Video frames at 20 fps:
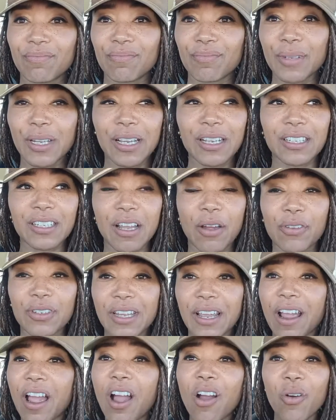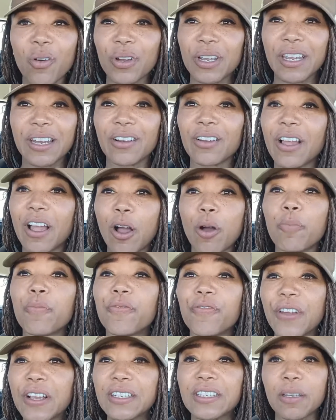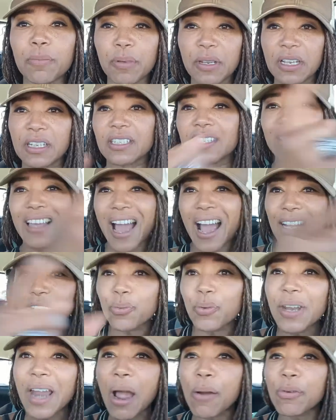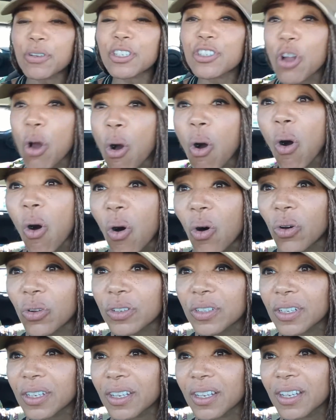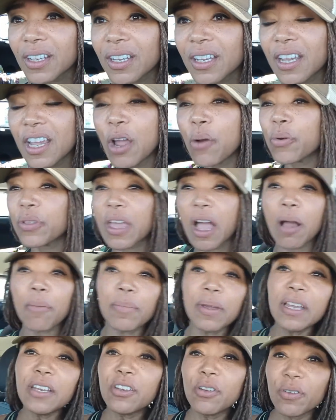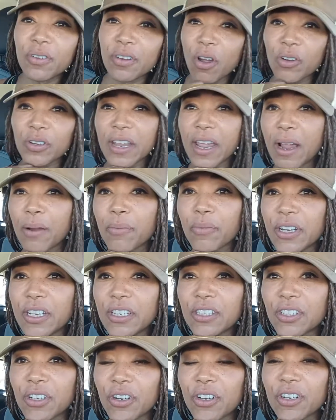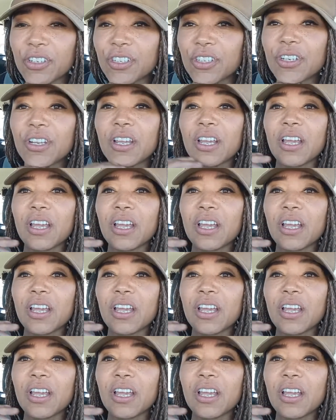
Because I was like, oh, it'll help fix it. Because that's what I was told. And without me doing no damn research,